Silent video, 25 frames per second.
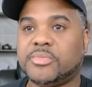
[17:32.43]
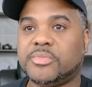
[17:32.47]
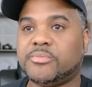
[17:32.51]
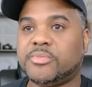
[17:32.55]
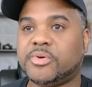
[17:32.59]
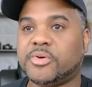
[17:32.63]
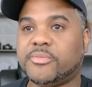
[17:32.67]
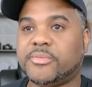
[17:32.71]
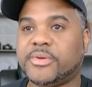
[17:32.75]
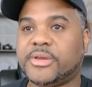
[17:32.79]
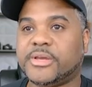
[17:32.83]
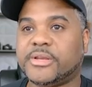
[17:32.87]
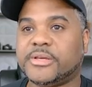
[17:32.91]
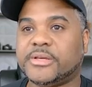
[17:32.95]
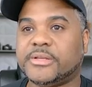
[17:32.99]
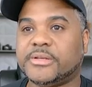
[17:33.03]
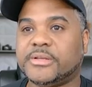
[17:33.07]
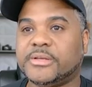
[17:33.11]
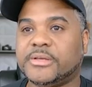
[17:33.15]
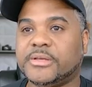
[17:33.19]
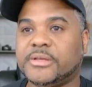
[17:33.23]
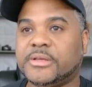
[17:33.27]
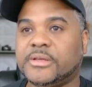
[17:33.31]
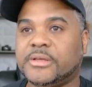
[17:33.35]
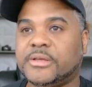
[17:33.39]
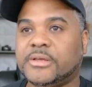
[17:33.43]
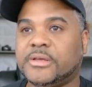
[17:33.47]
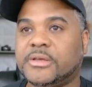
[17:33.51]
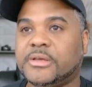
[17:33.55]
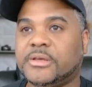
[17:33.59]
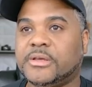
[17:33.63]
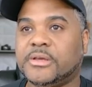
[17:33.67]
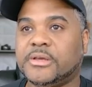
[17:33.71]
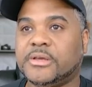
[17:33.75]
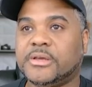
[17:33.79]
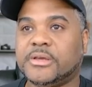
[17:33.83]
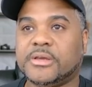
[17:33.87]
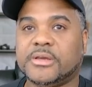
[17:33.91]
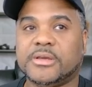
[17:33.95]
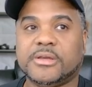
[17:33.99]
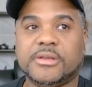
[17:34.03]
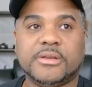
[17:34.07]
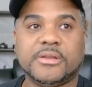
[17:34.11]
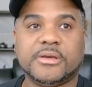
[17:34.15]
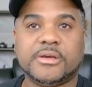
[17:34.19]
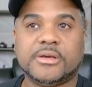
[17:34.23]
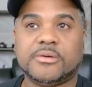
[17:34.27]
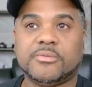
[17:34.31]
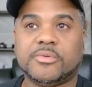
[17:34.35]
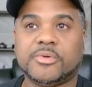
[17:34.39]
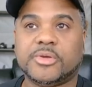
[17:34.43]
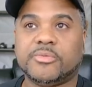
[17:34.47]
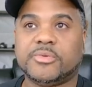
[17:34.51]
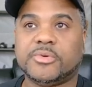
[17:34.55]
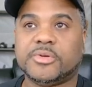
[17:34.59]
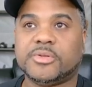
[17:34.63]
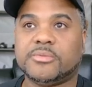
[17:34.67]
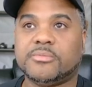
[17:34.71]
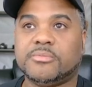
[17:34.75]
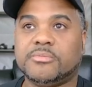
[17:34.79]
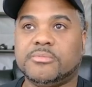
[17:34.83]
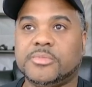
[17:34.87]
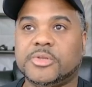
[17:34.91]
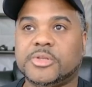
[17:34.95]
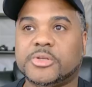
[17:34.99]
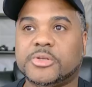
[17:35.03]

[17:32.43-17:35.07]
be permitted. And we would,